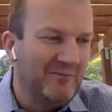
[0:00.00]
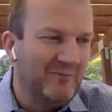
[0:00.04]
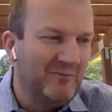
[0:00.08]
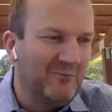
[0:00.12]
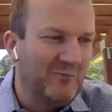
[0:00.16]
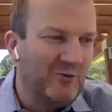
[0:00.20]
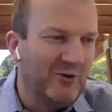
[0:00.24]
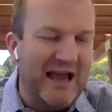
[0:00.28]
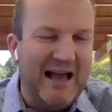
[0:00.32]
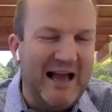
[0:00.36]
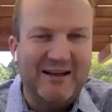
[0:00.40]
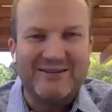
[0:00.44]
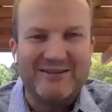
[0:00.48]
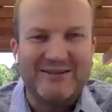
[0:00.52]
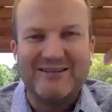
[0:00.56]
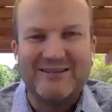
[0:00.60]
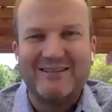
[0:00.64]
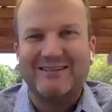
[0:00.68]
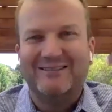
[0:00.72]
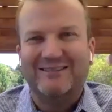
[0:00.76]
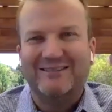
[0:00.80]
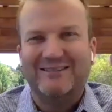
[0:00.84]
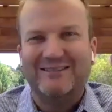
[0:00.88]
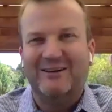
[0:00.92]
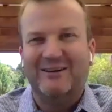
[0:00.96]
without
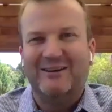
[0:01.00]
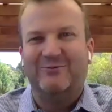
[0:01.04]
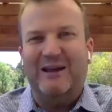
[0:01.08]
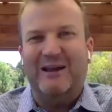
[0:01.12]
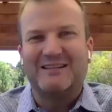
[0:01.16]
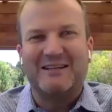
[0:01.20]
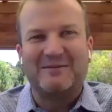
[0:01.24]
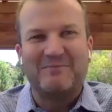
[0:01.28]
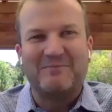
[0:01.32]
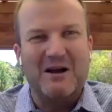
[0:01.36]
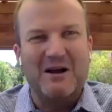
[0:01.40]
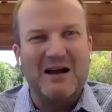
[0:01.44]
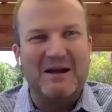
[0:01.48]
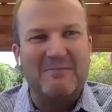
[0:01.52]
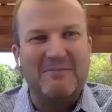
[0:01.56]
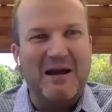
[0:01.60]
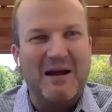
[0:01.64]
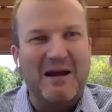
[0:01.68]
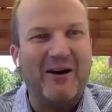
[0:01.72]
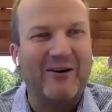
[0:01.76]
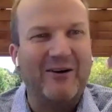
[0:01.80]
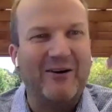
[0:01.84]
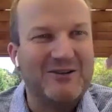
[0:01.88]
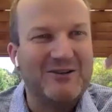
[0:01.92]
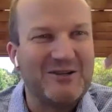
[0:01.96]
affecting my
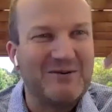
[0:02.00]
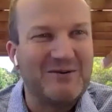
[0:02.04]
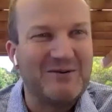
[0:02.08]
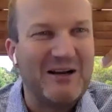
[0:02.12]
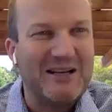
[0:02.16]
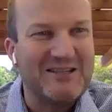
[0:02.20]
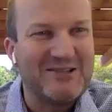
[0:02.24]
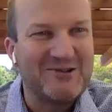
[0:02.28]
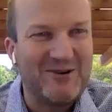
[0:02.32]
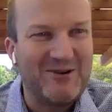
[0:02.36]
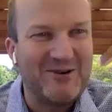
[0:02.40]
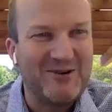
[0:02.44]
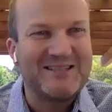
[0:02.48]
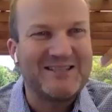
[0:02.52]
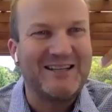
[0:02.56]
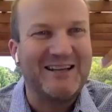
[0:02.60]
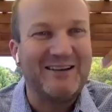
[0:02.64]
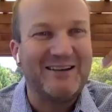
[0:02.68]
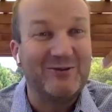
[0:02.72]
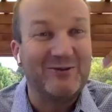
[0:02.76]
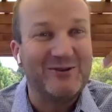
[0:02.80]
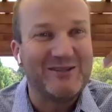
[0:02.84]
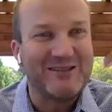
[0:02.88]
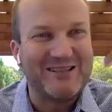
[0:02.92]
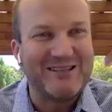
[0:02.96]
marriage and my stress
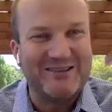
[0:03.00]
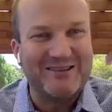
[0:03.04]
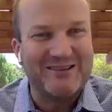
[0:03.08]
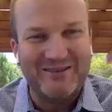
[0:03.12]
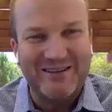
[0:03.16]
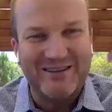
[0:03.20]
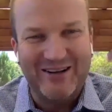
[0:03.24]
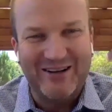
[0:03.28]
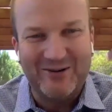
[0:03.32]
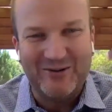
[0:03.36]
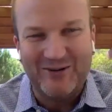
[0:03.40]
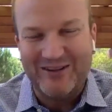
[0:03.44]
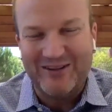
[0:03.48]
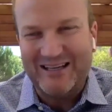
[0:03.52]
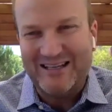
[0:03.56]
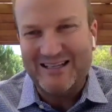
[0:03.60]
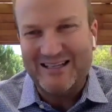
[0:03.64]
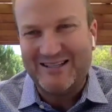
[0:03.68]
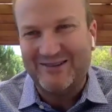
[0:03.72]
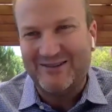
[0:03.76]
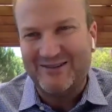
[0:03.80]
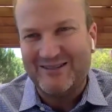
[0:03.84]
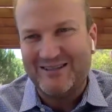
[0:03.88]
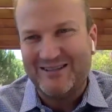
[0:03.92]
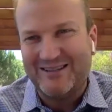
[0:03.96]
levels and all of these
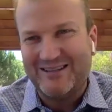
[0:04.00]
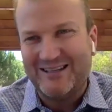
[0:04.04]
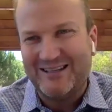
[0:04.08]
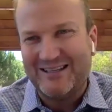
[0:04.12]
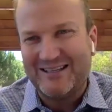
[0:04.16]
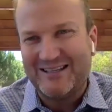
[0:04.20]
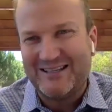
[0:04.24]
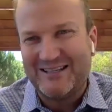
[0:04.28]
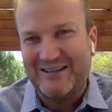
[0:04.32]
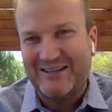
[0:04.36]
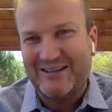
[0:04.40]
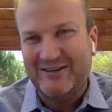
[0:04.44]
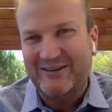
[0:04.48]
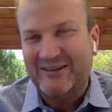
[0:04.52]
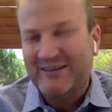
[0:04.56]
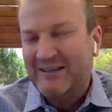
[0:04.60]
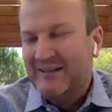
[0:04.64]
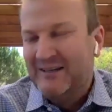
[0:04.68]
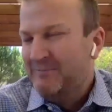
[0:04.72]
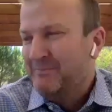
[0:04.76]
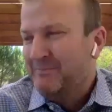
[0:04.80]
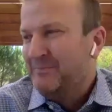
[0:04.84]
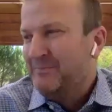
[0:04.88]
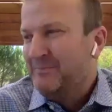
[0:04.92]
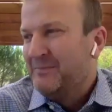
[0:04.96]
sorts of things. So
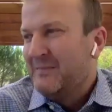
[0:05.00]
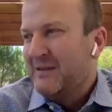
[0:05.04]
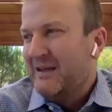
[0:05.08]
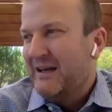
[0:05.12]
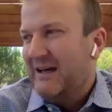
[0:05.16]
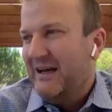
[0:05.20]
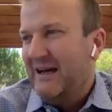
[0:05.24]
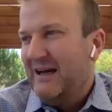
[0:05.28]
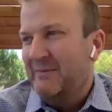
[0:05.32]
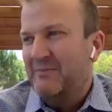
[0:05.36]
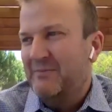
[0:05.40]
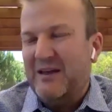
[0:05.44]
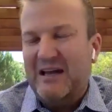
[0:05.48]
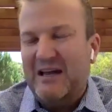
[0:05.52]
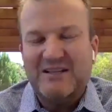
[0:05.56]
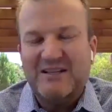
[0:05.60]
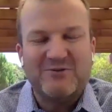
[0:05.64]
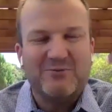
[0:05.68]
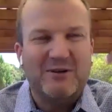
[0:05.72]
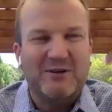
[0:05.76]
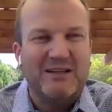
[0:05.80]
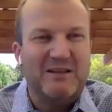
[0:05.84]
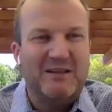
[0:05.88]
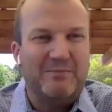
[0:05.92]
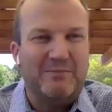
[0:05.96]
that's
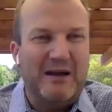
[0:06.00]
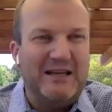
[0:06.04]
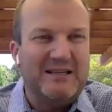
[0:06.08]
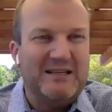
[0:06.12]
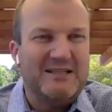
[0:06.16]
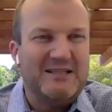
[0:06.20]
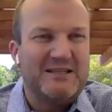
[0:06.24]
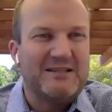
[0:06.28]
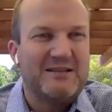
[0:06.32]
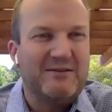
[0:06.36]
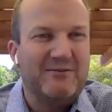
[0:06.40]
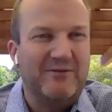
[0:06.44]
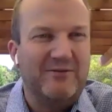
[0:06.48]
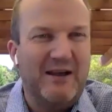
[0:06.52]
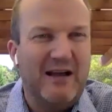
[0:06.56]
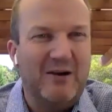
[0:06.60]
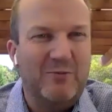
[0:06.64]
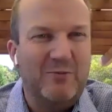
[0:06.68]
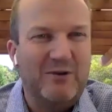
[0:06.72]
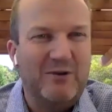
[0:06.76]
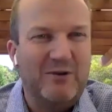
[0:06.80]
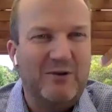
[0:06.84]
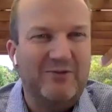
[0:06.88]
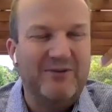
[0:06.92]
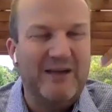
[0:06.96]
really the basis of
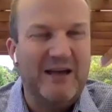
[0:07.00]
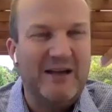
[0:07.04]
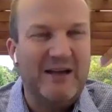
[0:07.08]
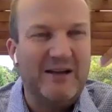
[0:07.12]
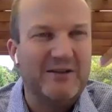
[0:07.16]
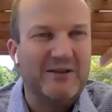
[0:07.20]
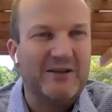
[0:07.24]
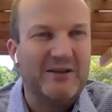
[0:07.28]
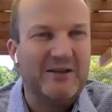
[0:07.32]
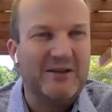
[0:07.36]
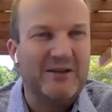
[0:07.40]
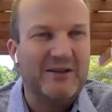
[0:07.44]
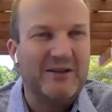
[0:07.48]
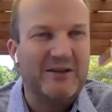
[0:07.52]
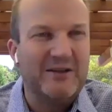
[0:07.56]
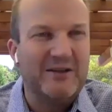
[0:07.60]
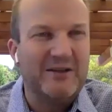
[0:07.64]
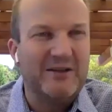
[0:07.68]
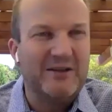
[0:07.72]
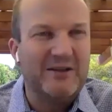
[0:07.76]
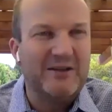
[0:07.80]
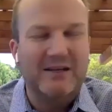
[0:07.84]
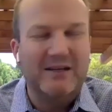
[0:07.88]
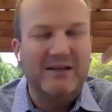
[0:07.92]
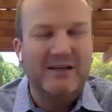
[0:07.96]
how we founded the
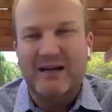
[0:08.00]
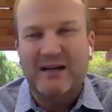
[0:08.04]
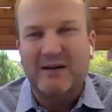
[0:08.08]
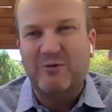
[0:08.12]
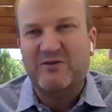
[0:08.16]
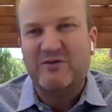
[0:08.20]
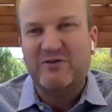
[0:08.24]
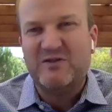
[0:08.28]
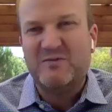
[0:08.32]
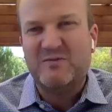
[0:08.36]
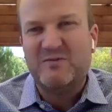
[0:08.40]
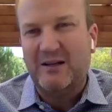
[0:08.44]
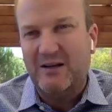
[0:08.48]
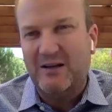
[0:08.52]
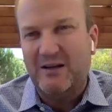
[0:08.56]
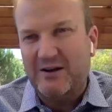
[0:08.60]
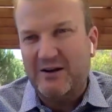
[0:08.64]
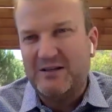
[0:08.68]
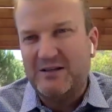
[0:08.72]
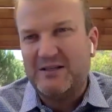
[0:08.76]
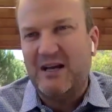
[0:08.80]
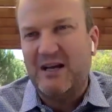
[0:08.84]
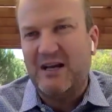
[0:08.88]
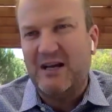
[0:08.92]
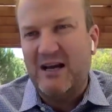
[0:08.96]
company. We spent a
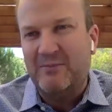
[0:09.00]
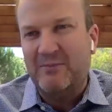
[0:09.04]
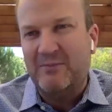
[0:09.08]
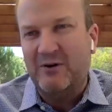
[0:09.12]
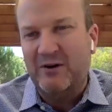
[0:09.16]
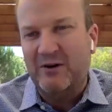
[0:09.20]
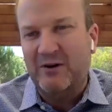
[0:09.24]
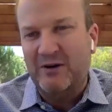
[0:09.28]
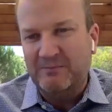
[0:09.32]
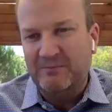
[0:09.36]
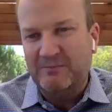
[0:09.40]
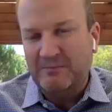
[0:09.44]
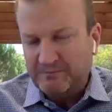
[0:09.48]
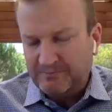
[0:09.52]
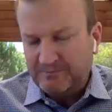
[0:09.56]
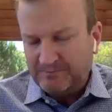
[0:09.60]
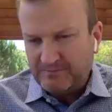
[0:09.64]
lot of time on